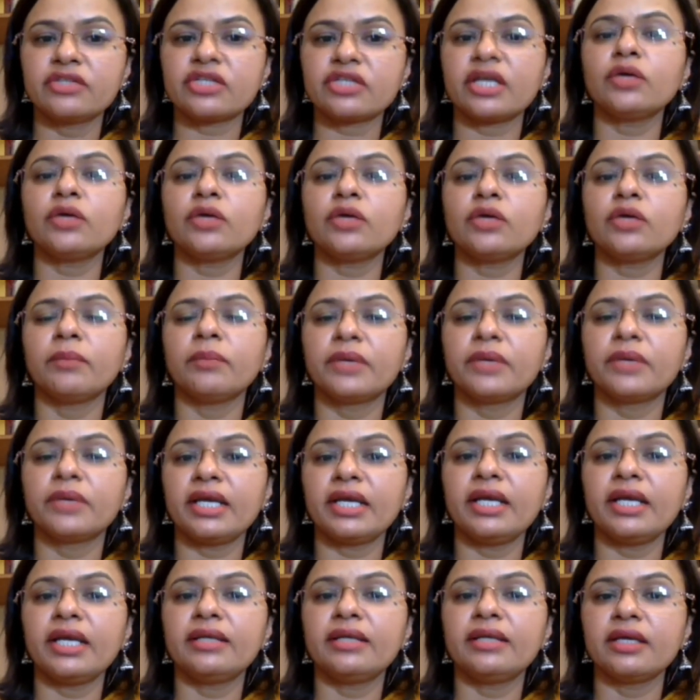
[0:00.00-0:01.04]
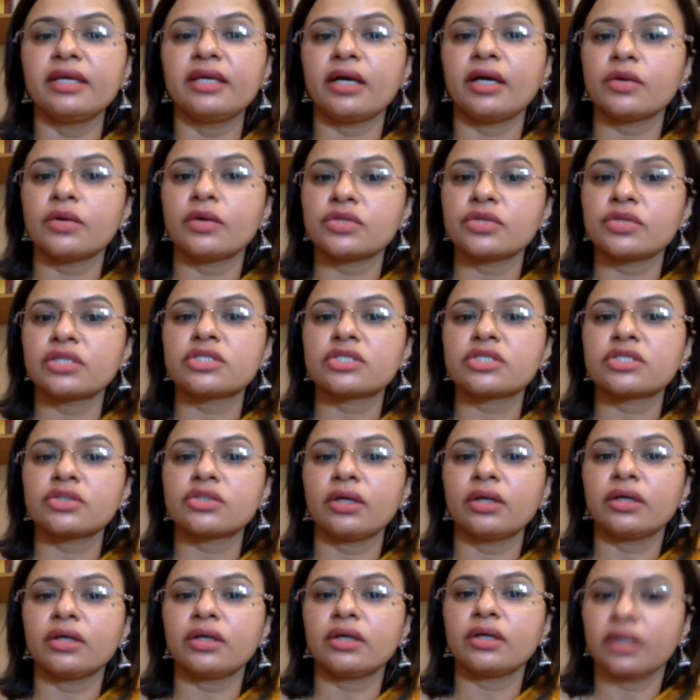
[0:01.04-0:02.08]
Try to upgrade their housing
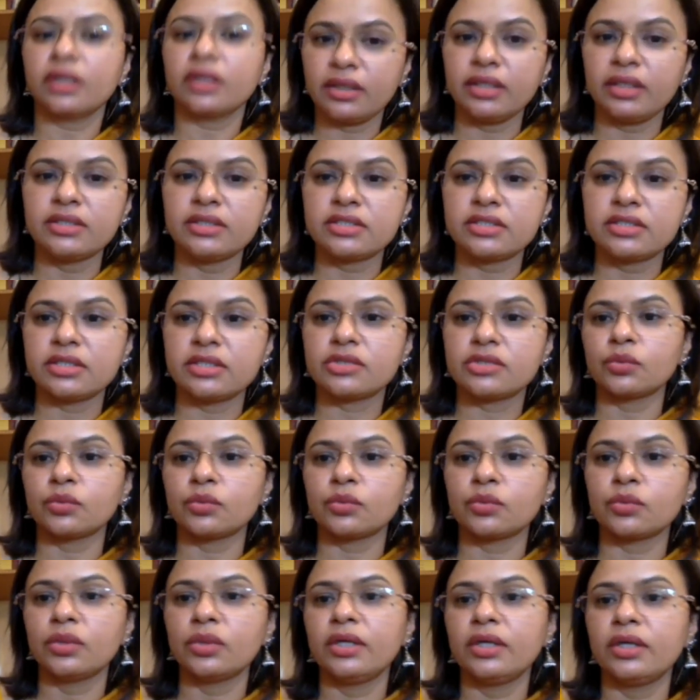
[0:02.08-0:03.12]
stock in situ.